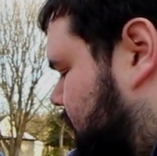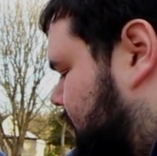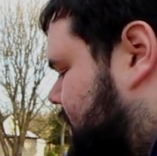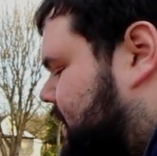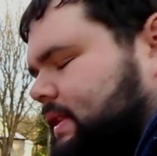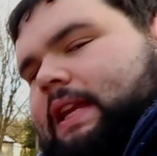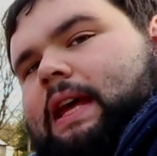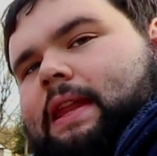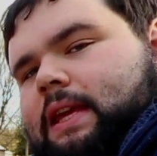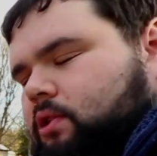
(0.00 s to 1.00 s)
this is
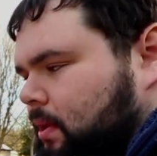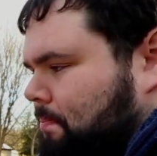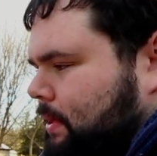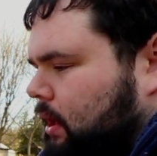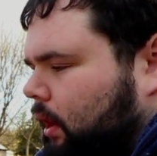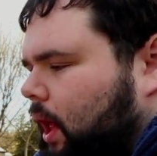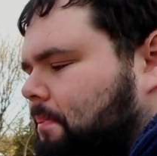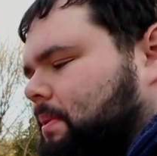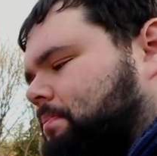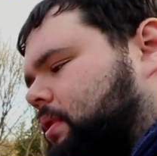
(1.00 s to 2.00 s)
tint that you can peel
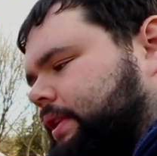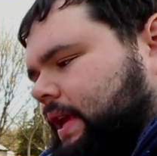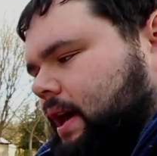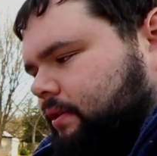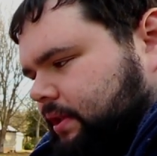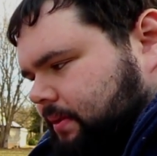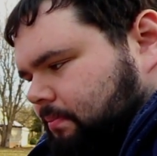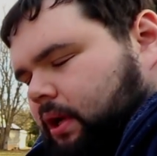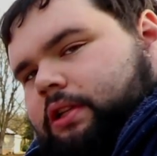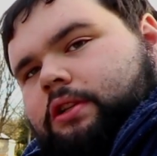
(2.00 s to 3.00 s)
up and put down as
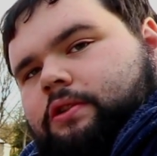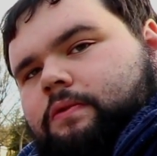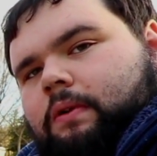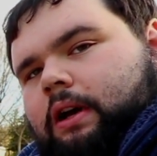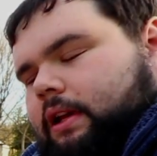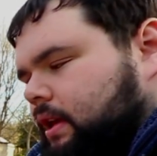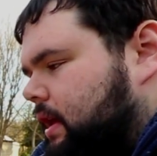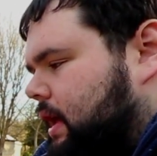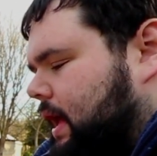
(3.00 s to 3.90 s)
much as you want,